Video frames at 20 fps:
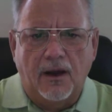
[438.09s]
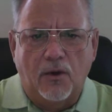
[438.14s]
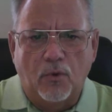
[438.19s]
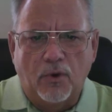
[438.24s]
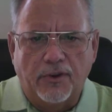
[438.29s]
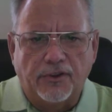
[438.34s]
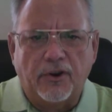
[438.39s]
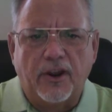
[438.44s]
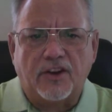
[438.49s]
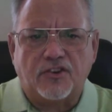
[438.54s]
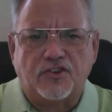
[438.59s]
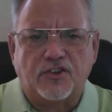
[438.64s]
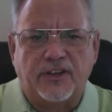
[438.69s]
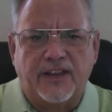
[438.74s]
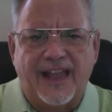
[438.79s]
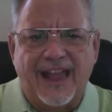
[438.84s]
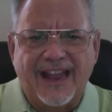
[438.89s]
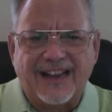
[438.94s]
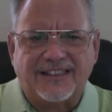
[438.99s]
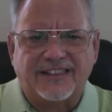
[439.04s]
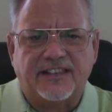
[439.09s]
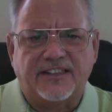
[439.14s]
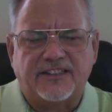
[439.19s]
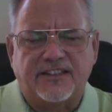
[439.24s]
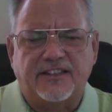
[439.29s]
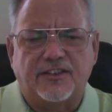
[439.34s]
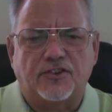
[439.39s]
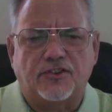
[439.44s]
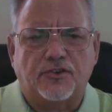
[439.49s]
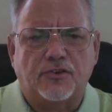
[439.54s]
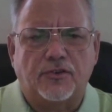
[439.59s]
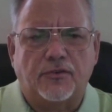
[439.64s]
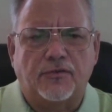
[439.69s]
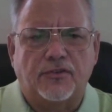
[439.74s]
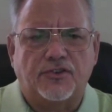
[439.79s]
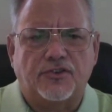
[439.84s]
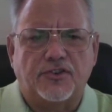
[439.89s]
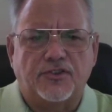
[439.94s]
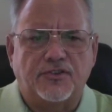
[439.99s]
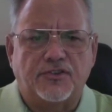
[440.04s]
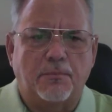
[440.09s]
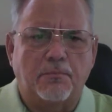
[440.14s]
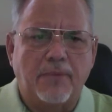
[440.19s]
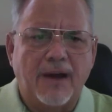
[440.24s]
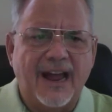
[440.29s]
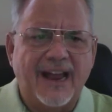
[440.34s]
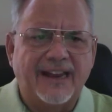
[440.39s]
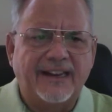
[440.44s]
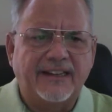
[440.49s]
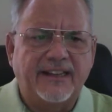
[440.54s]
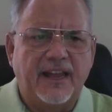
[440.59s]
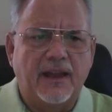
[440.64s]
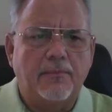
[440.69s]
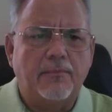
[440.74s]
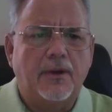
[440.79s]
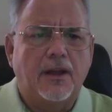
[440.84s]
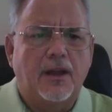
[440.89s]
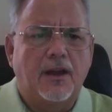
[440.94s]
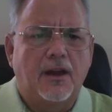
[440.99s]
when they're actually accessing the services and buying them,